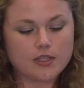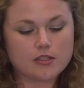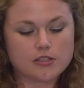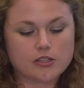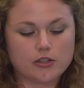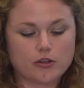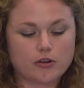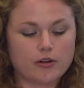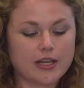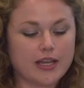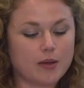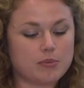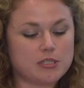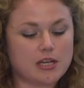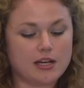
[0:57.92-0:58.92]
So chronic
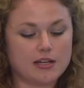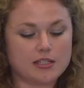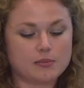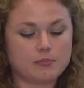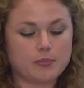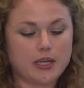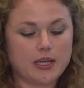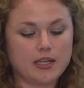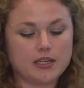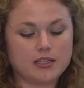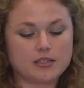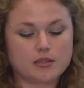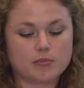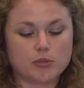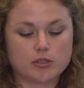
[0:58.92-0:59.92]
hepatitis B
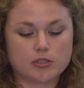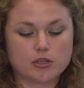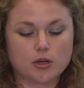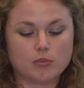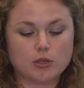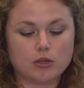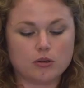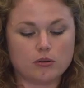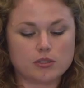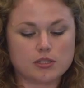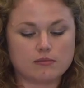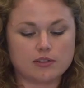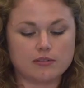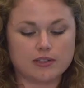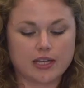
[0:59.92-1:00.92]
is the most common cause
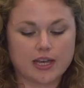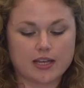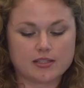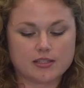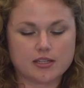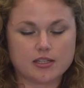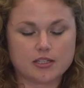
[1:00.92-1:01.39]
of liver cancer